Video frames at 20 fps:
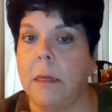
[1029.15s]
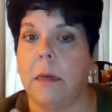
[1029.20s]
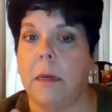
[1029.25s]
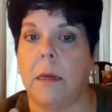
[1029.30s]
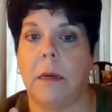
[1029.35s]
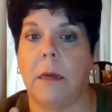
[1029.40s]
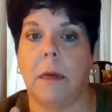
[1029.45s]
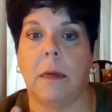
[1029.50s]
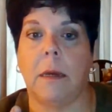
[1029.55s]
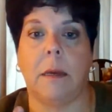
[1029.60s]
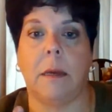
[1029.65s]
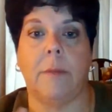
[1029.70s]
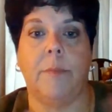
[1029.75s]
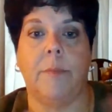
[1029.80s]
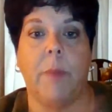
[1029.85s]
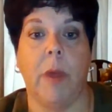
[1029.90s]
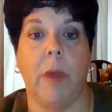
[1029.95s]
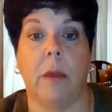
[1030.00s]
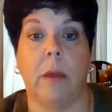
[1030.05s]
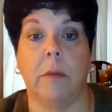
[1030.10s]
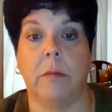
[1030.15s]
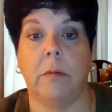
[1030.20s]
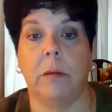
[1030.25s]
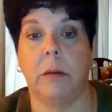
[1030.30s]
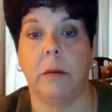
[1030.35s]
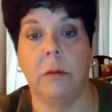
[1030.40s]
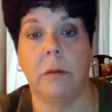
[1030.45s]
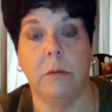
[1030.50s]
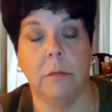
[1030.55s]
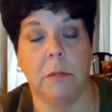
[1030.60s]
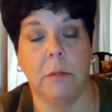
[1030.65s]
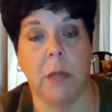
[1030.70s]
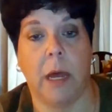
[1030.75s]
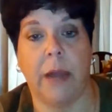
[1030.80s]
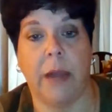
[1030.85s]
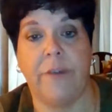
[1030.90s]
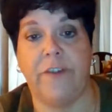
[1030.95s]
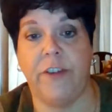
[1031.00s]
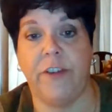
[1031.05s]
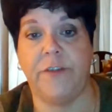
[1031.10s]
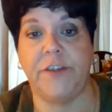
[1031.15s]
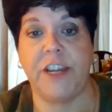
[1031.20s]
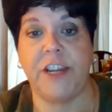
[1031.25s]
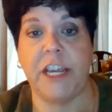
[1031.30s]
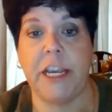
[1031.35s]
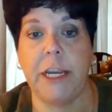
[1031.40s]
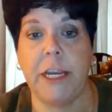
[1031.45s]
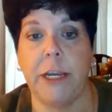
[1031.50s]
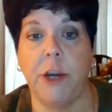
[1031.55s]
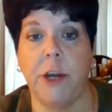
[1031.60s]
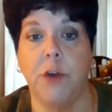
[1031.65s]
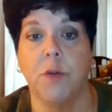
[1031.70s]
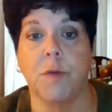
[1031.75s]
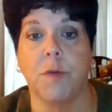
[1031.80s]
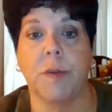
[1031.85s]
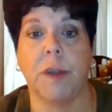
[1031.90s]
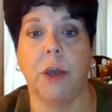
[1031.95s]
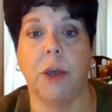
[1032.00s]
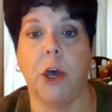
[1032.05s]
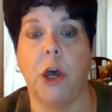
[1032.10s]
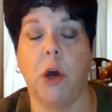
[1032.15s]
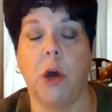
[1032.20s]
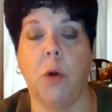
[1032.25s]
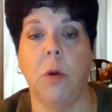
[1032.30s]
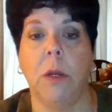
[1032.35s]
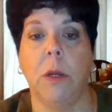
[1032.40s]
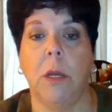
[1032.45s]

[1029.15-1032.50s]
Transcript: oh God, 15 years ago.